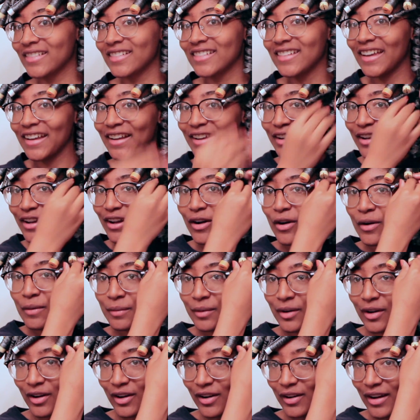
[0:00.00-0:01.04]
like,
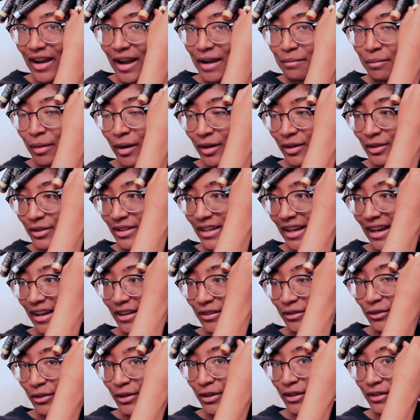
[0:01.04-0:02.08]
homegirl, I buckled
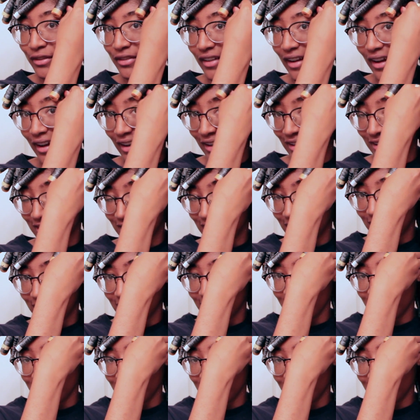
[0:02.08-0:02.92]
down real fast.